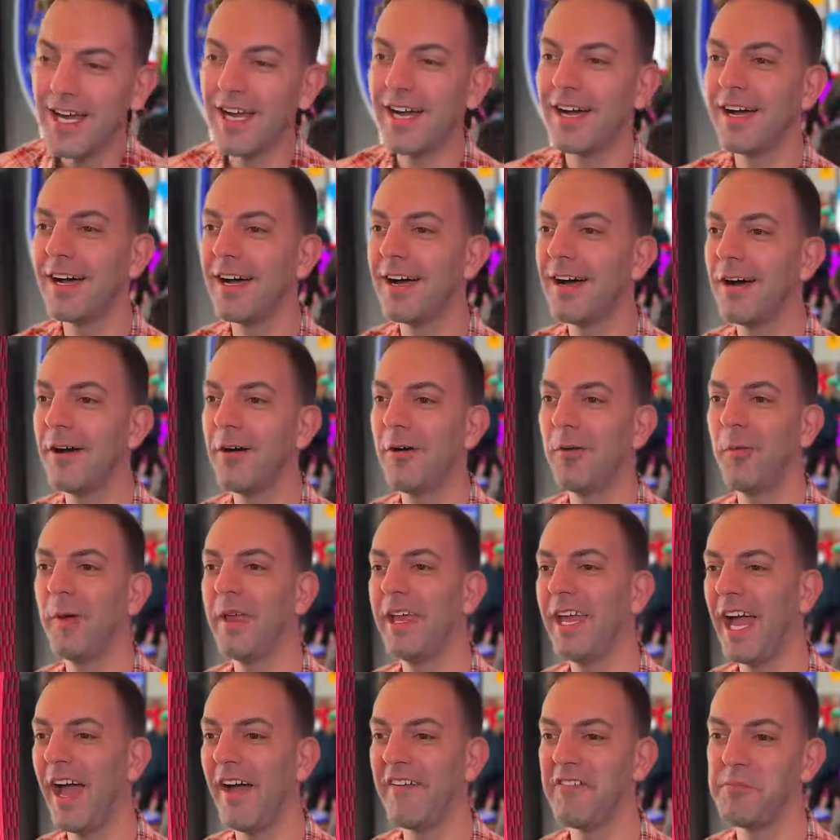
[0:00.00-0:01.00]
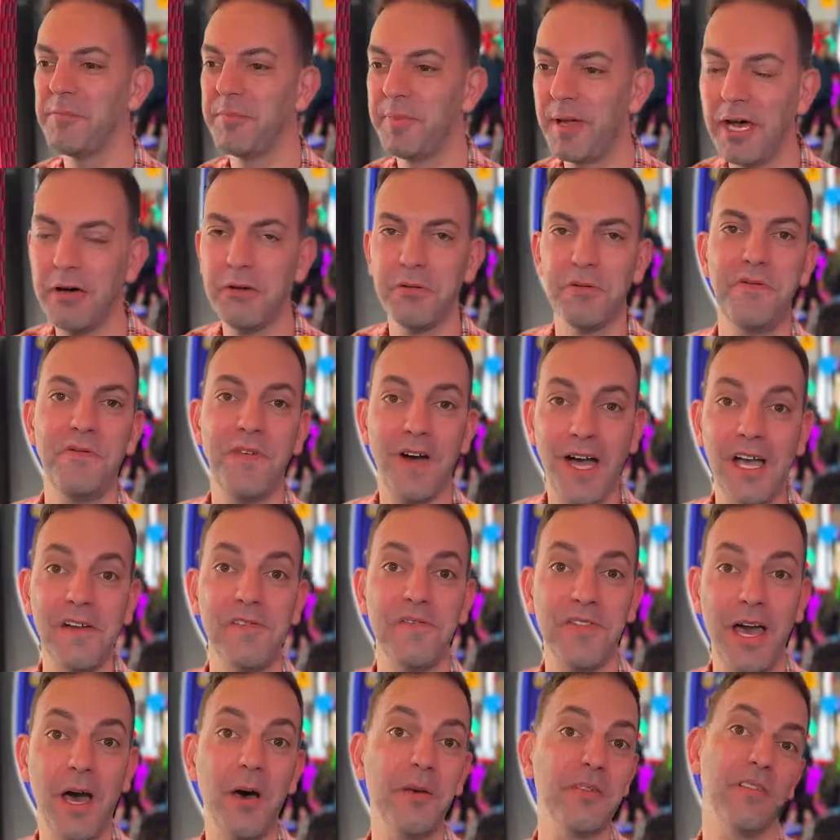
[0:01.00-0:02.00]
Uh, we have about
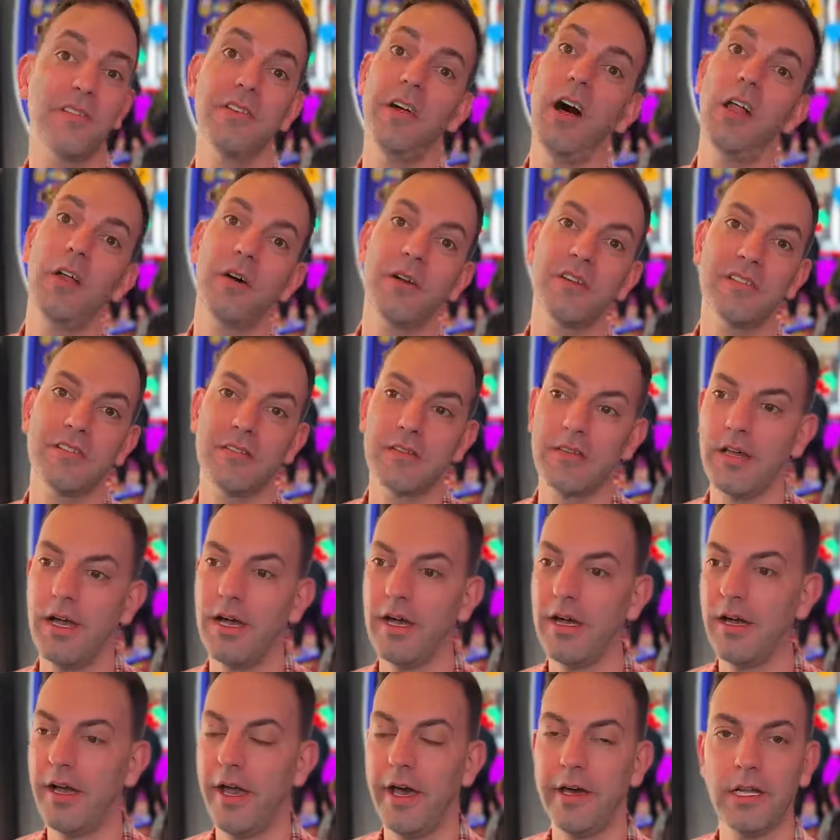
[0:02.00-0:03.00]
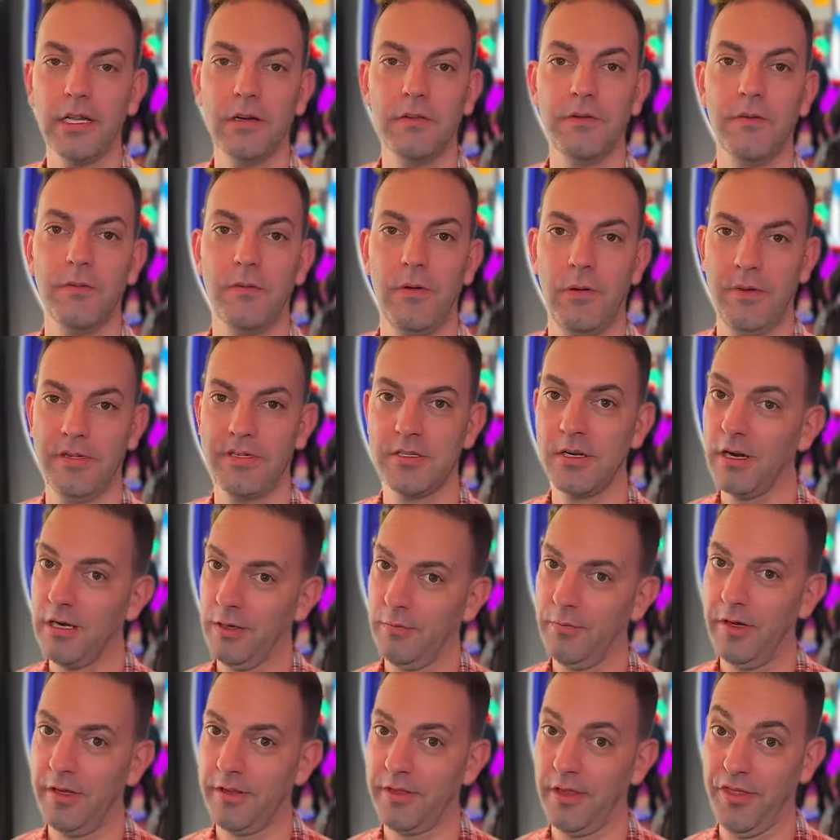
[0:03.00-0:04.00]
$5,000 uh, out of what we started
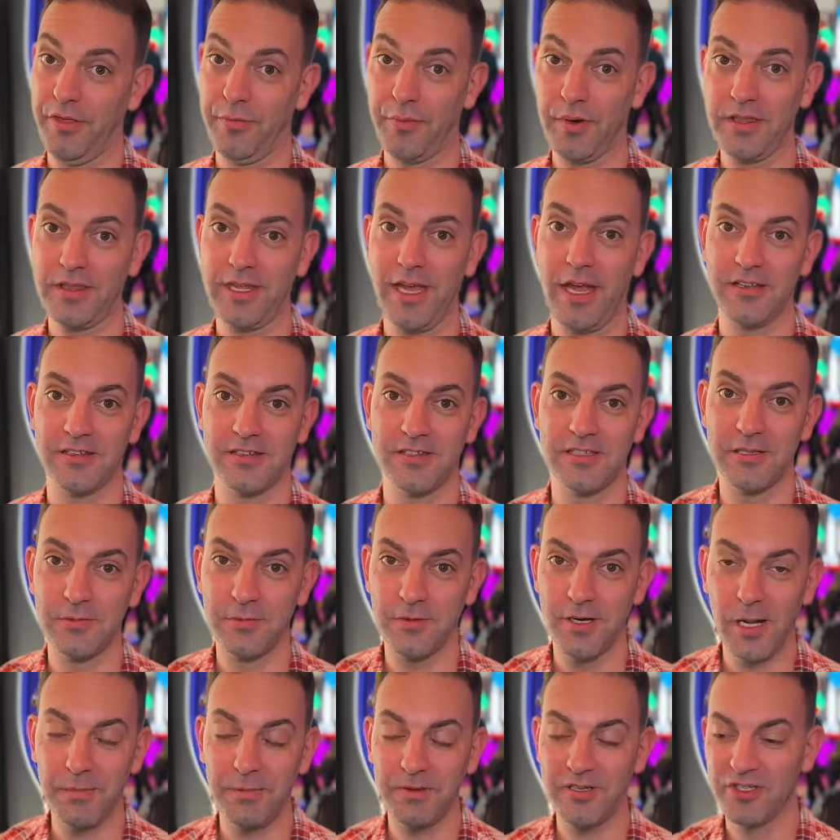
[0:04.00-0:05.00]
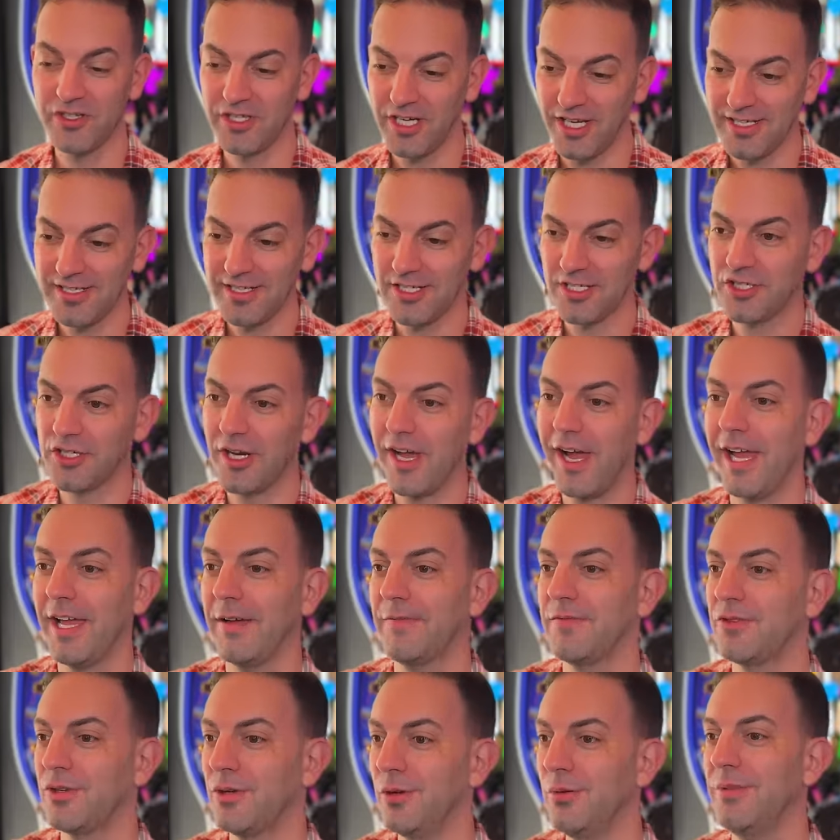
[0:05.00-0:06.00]
with, 3000 So we're up just shy
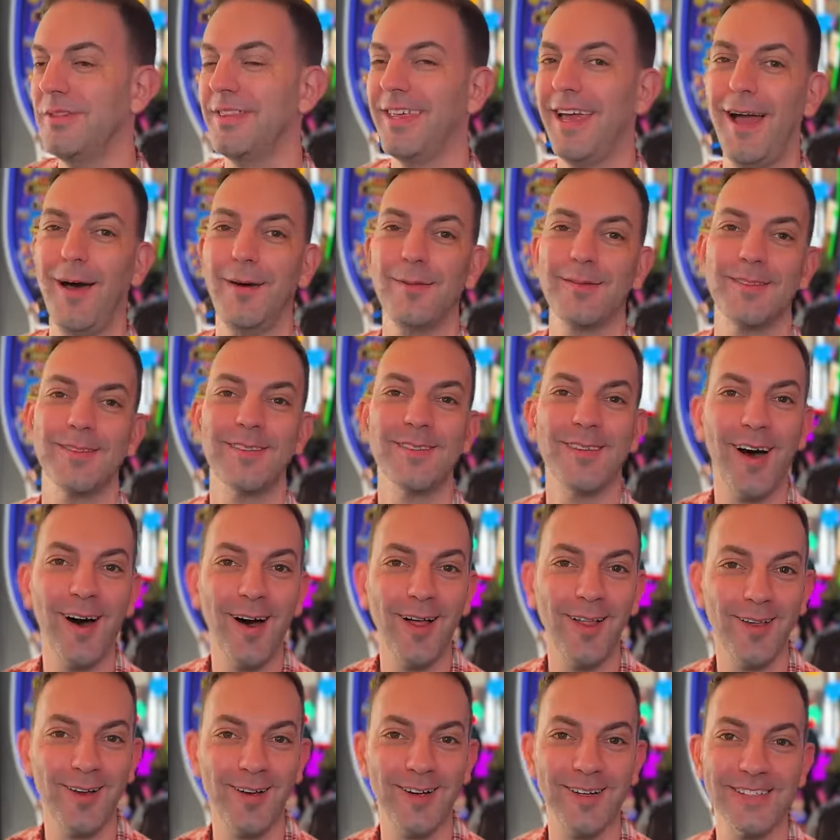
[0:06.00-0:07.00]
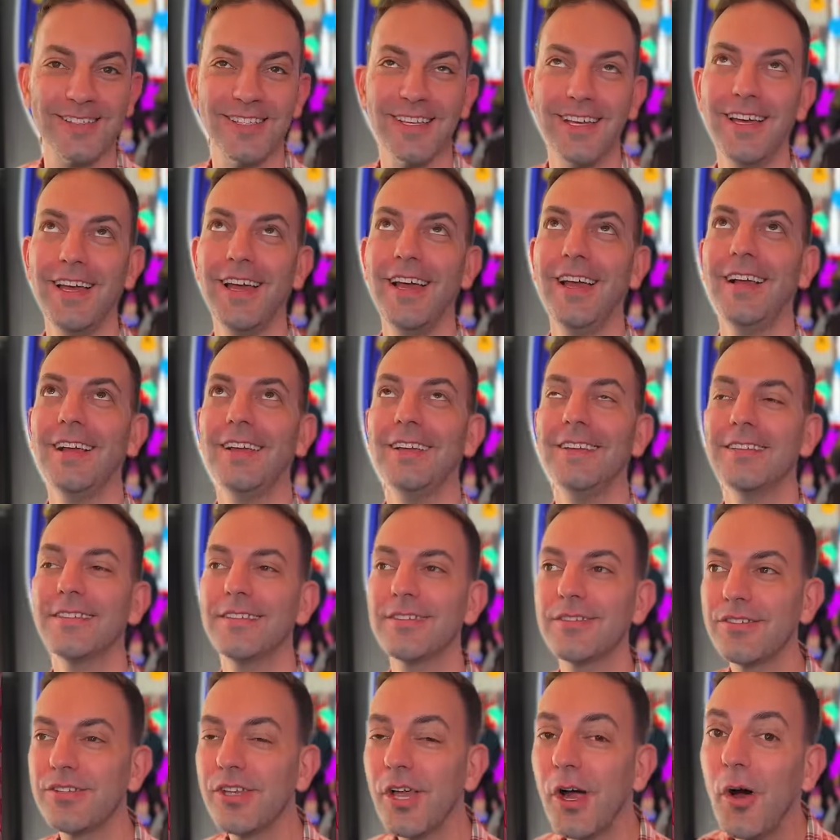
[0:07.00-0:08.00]
of $2,000.
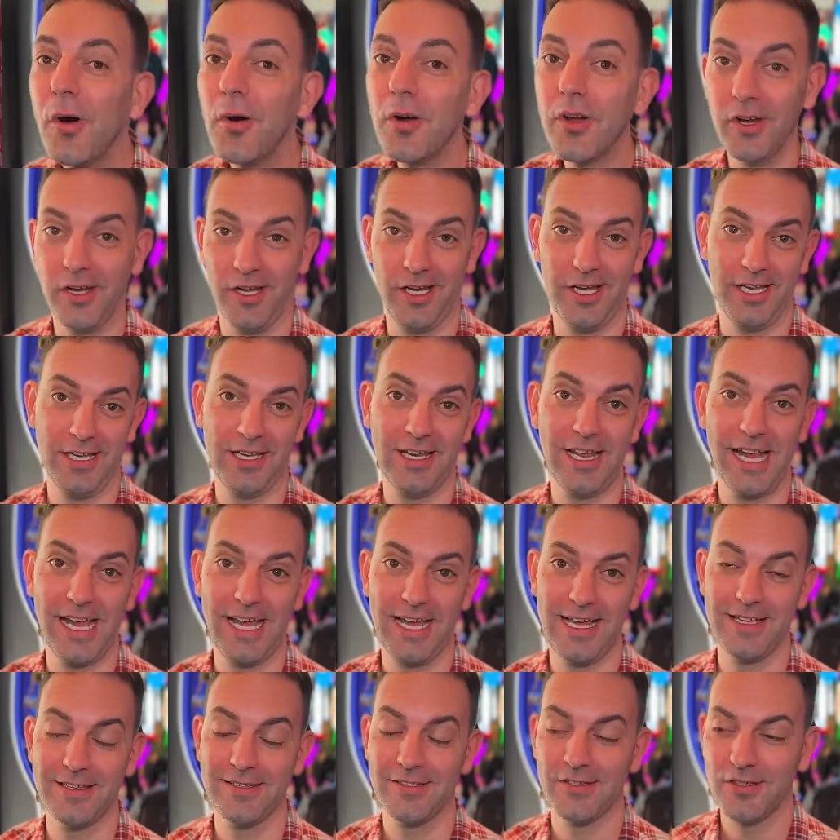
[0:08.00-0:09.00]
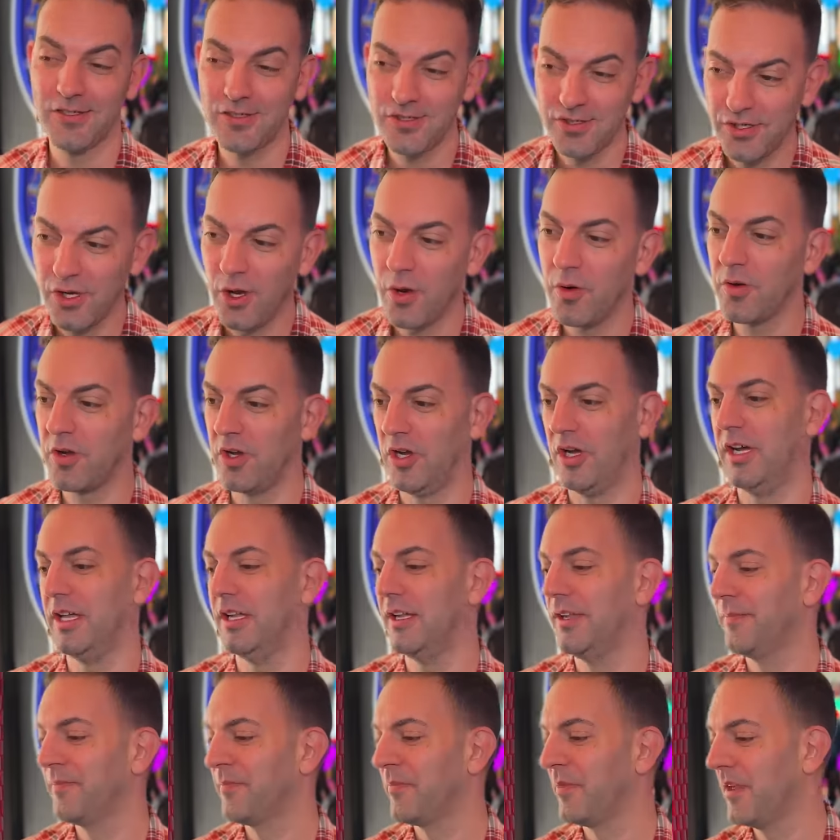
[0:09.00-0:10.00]
So good, guys. So good.
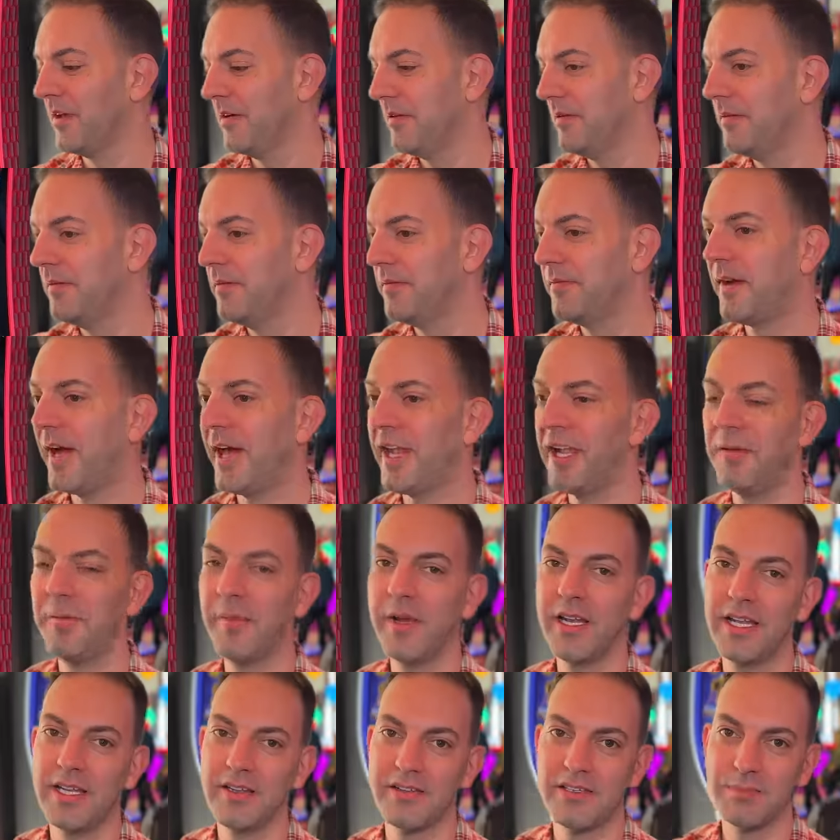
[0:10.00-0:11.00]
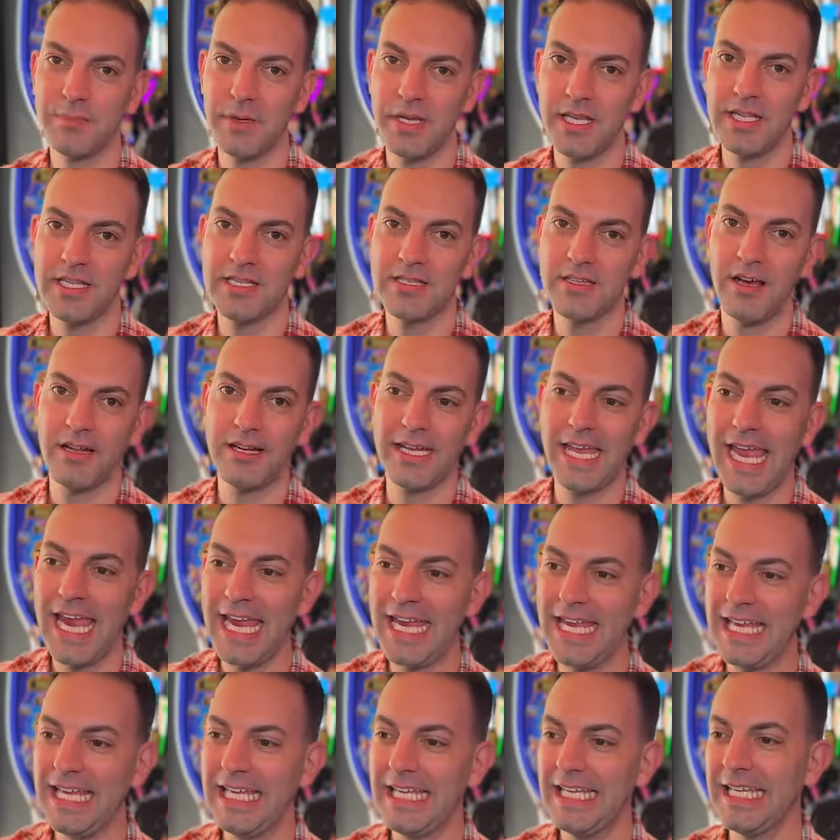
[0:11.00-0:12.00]
Final minute of spins on
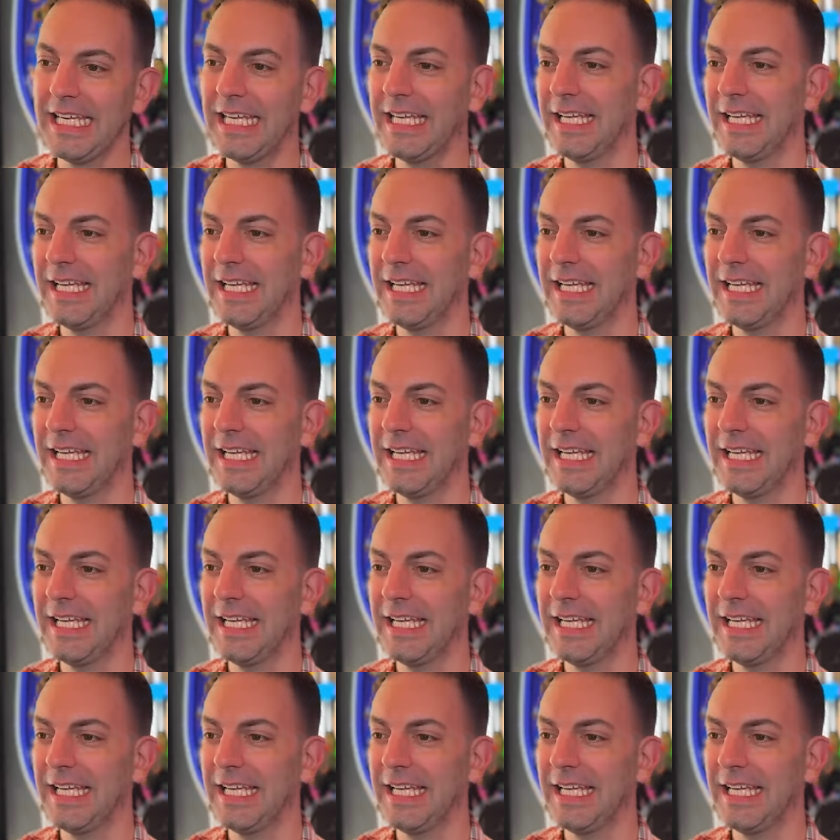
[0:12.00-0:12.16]
80.